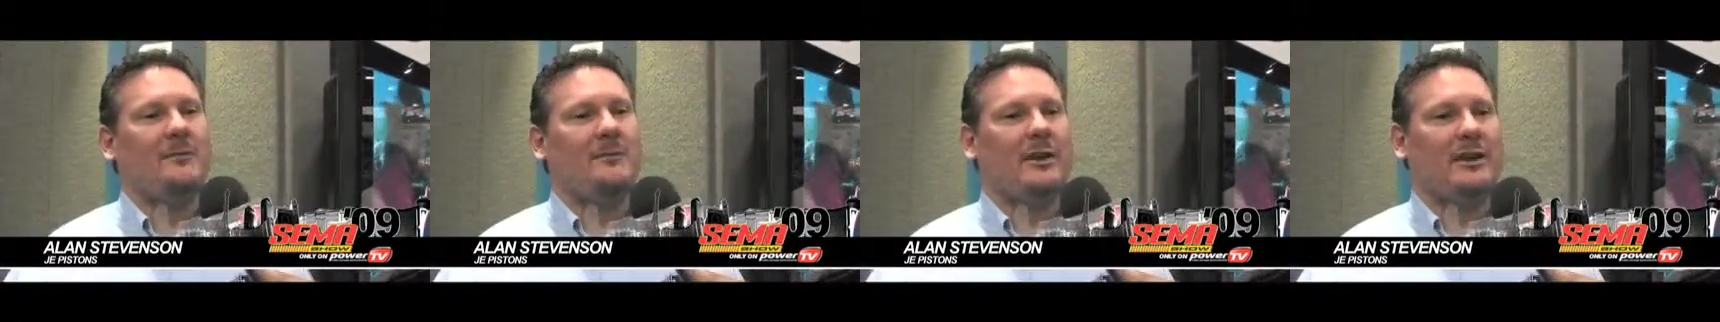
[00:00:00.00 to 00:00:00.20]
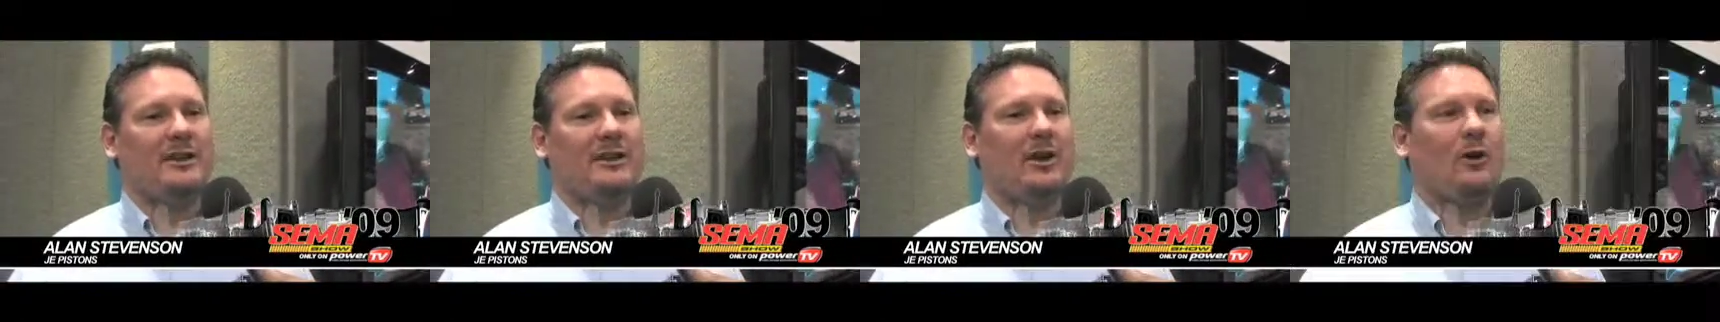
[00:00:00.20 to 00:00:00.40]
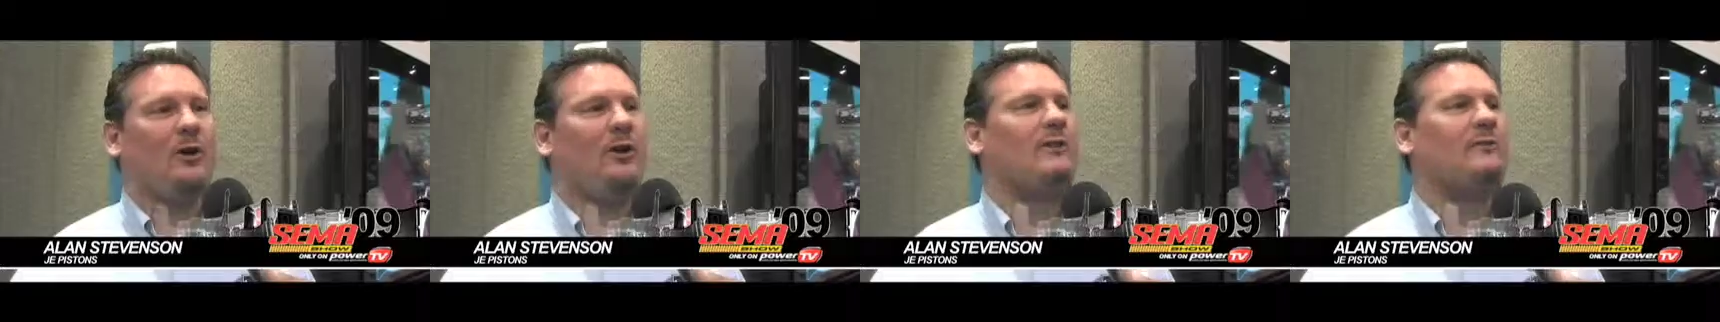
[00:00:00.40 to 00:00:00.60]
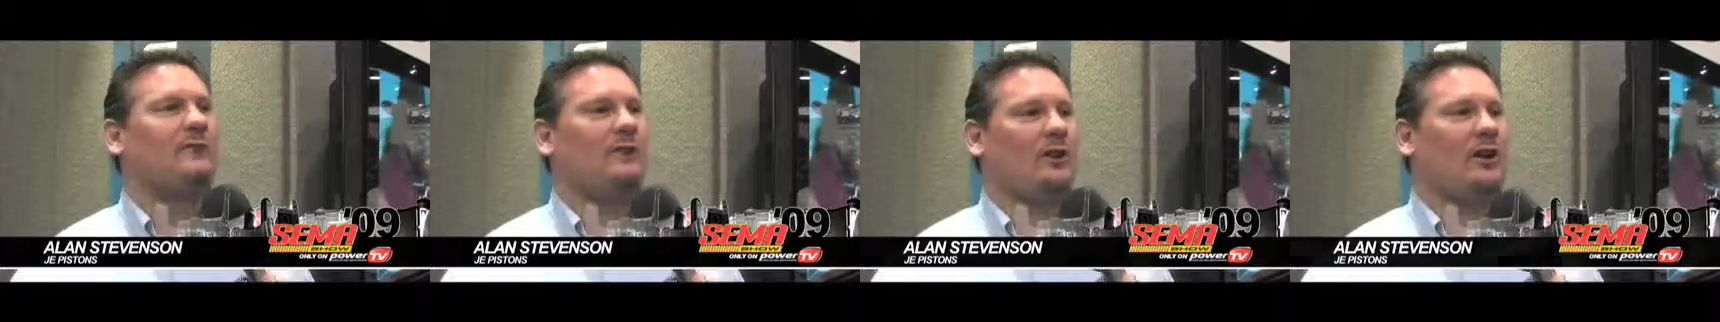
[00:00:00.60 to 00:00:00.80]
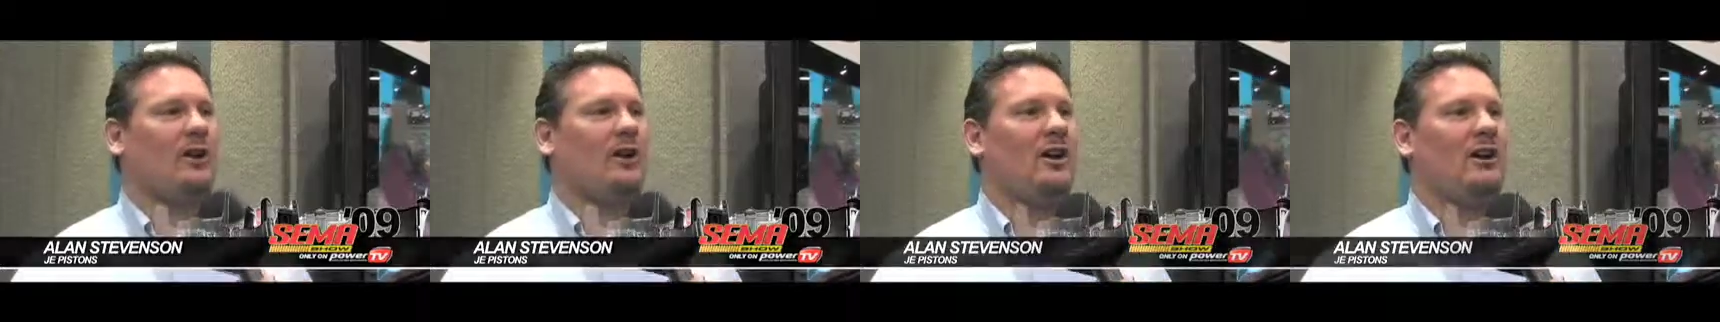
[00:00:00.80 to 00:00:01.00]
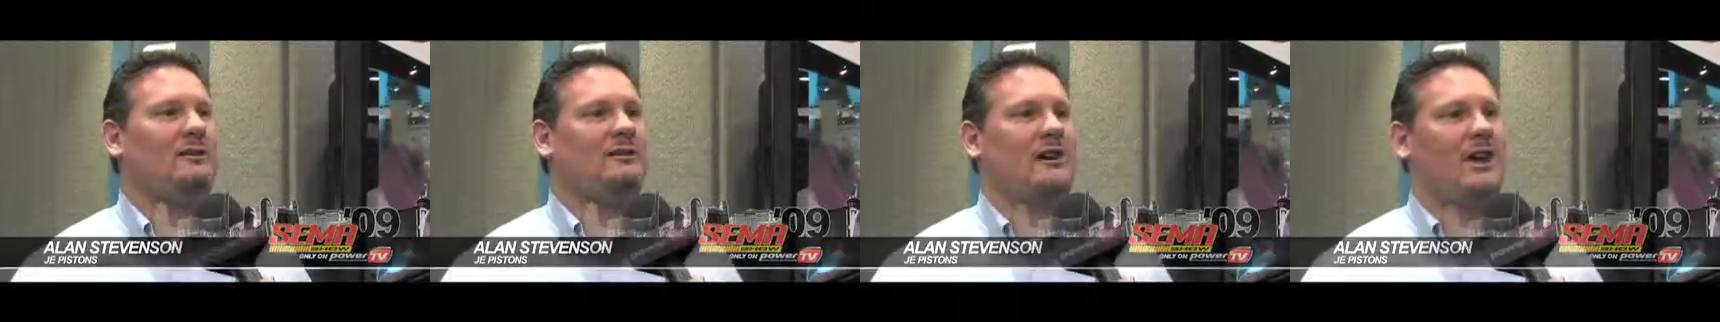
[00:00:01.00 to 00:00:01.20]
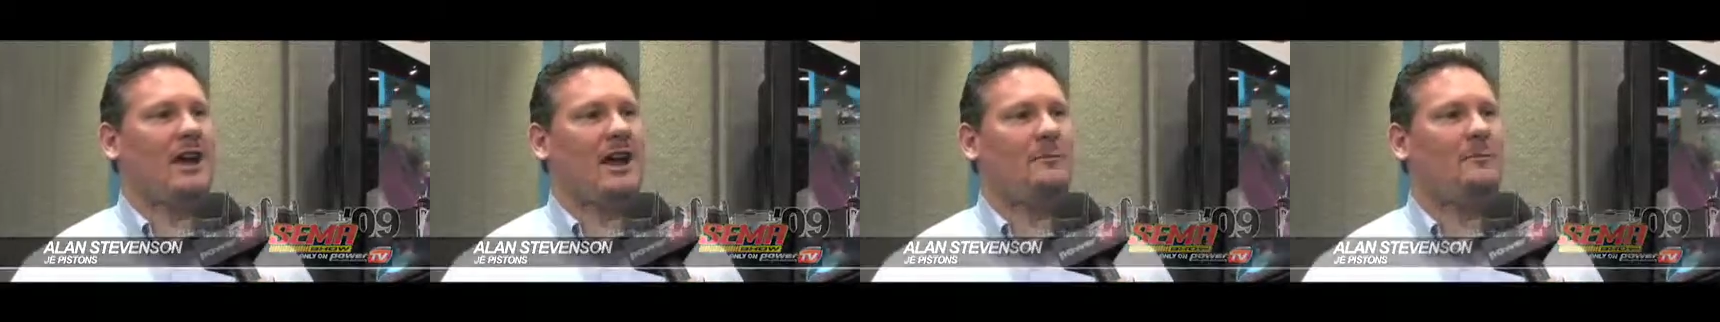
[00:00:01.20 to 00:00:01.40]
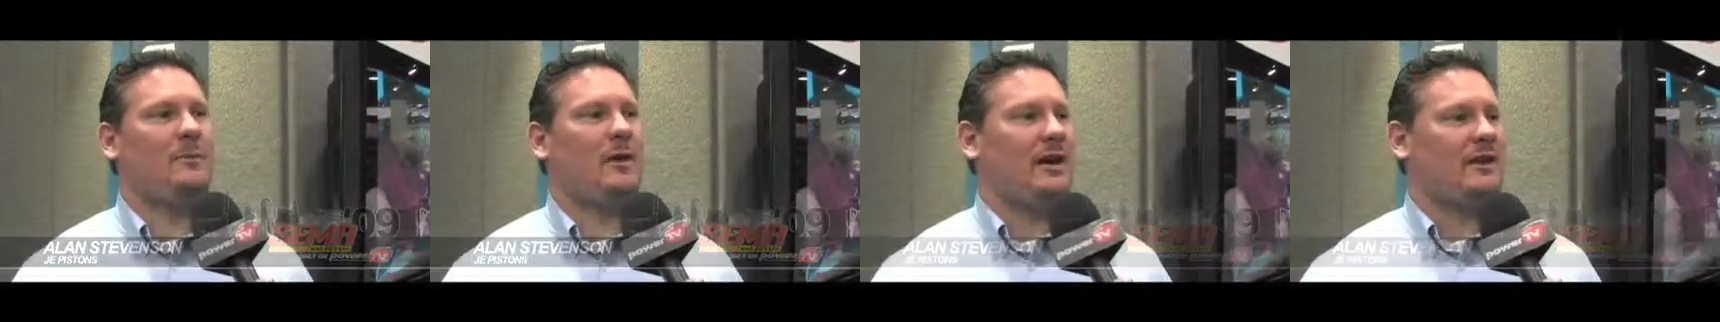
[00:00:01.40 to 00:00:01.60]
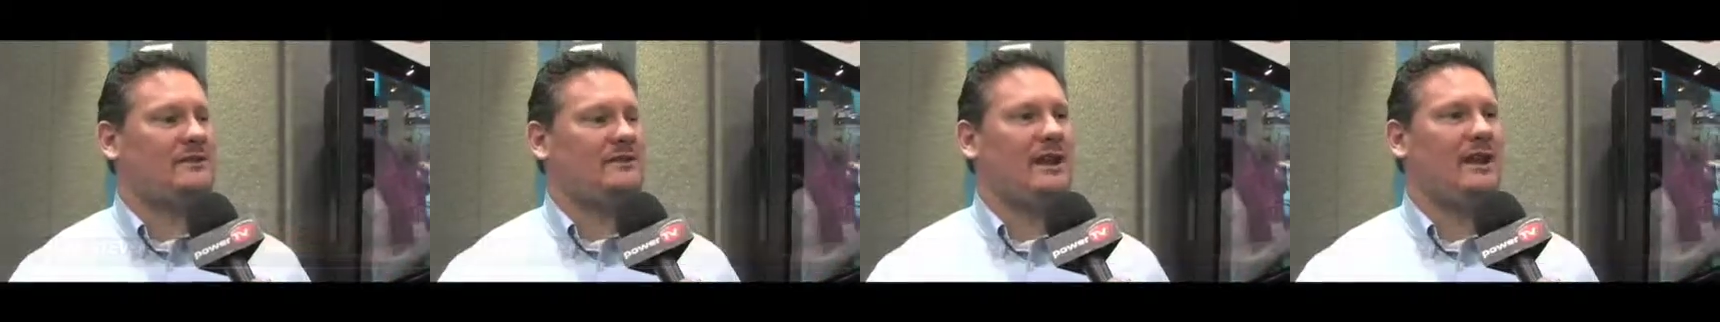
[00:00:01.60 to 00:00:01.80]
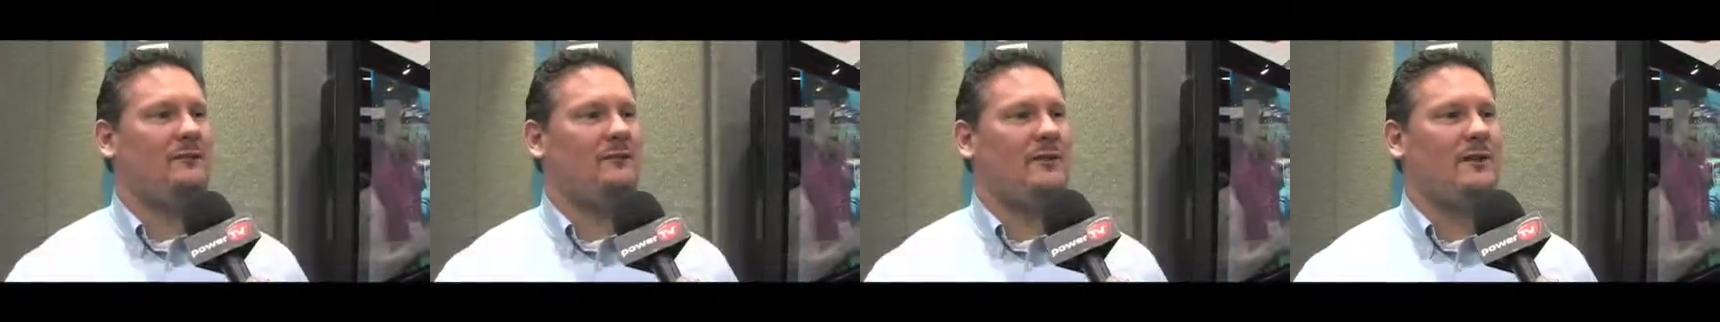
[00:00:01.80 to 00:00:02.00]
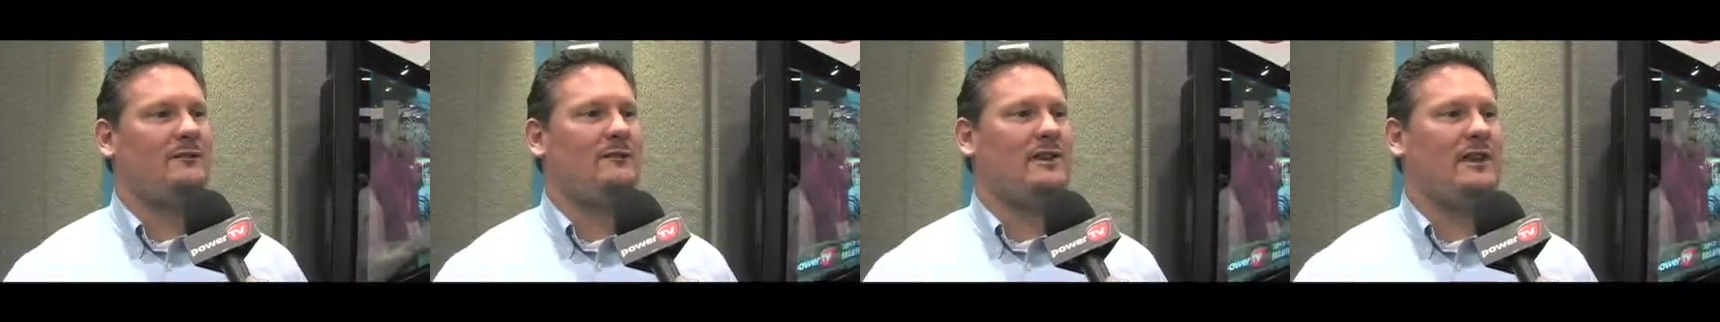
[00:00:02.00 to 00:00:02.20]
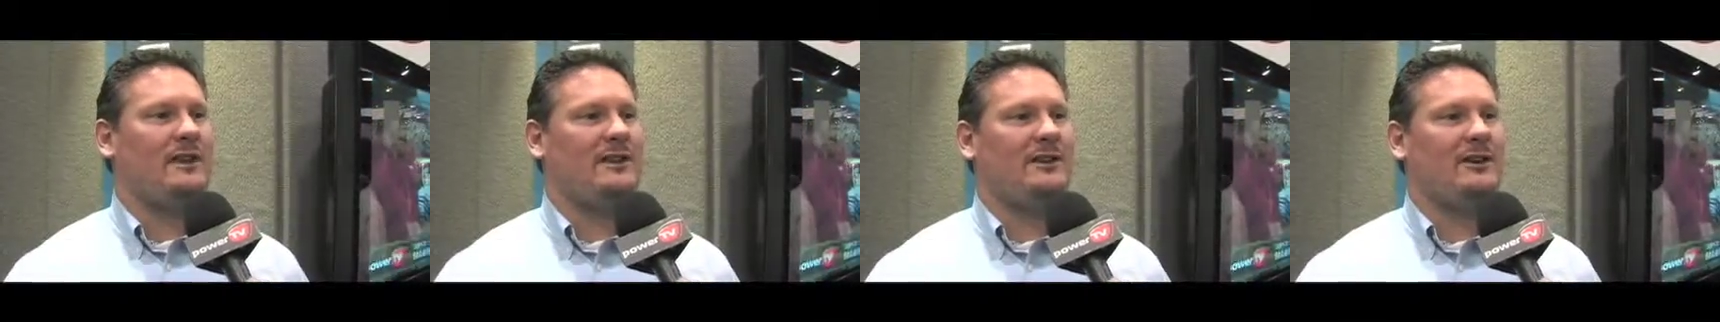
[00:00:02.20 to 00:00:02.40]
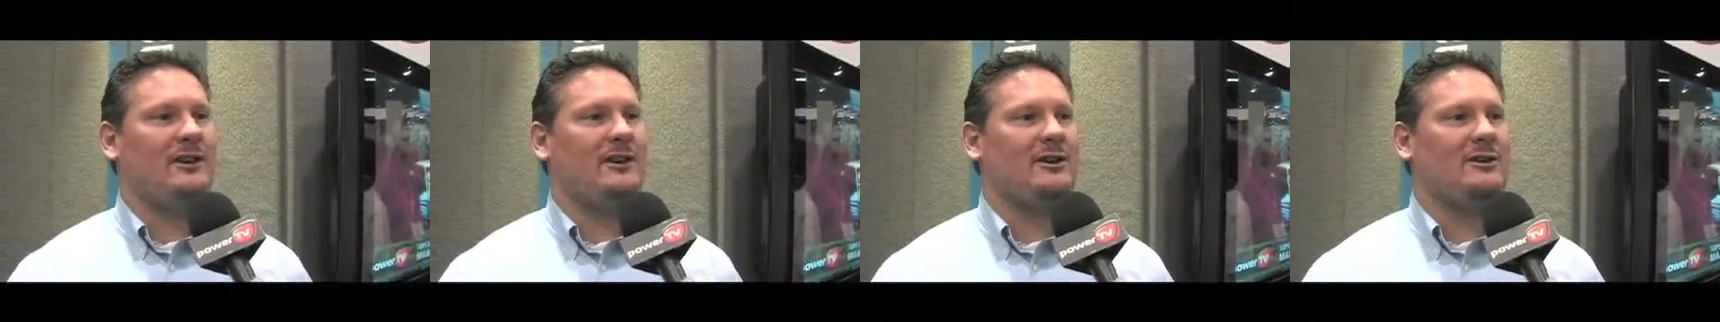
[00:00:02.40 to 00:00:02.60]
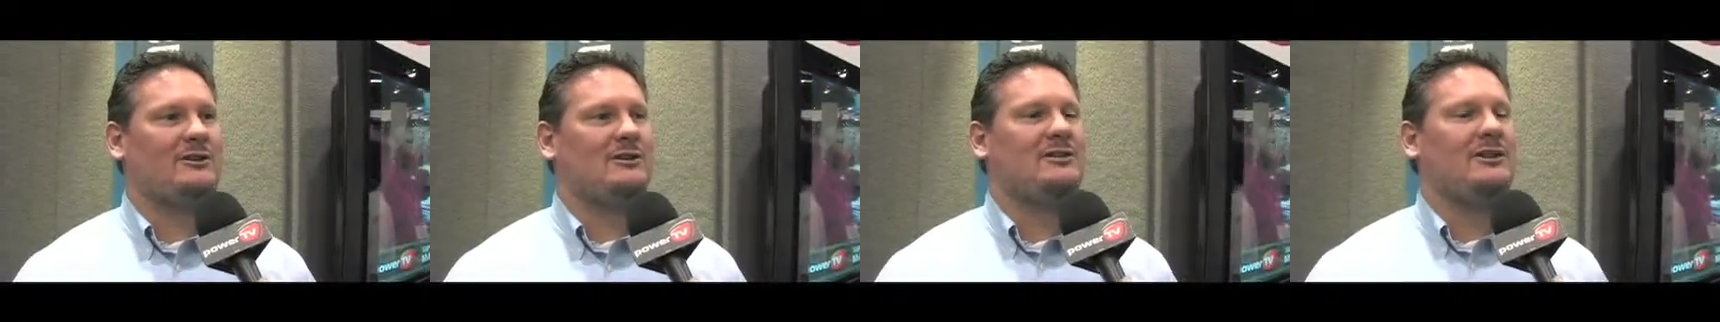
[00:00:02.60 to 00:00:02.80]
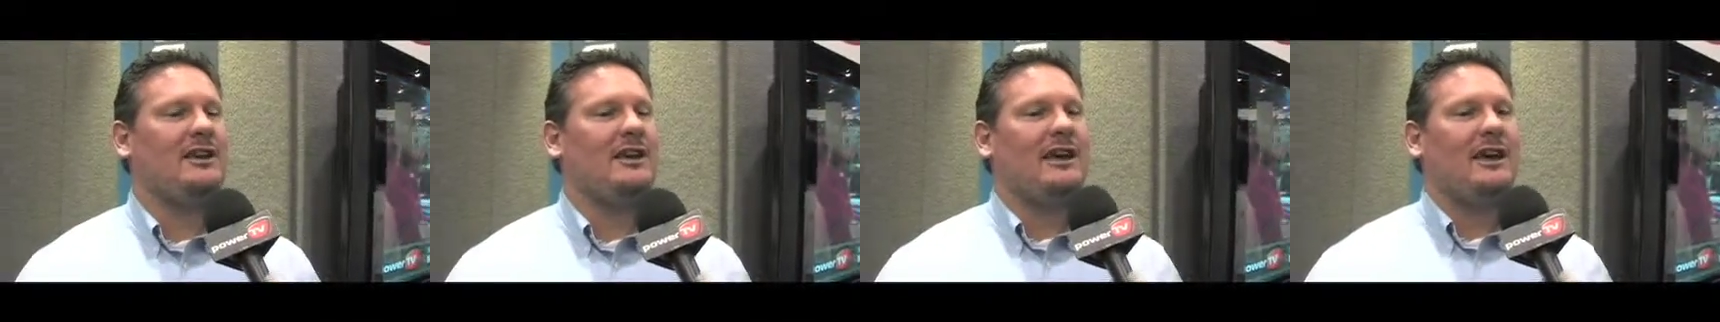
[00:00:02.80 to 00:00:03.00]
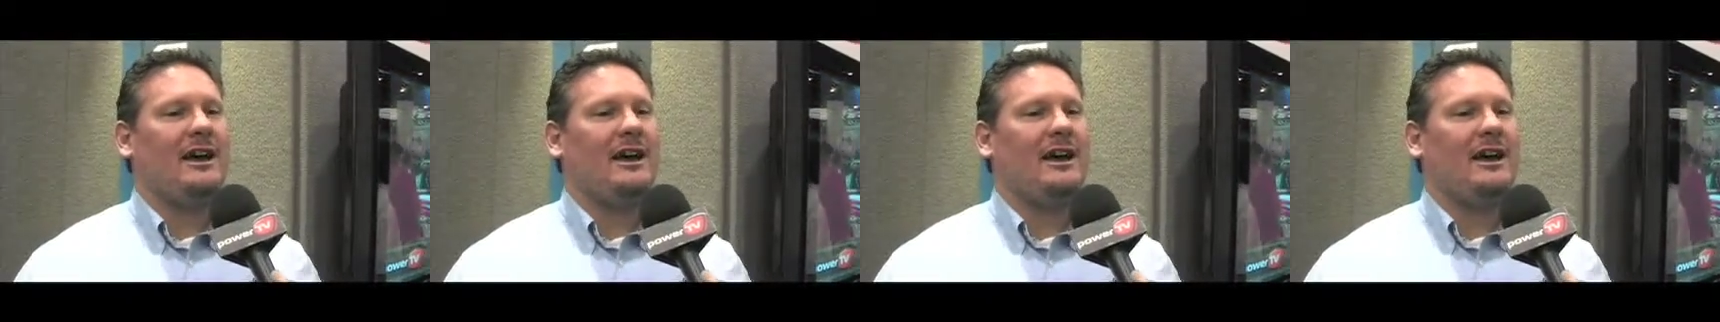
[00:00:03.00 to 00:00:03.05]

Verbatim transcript: been going for a long time, about 10, 15 years,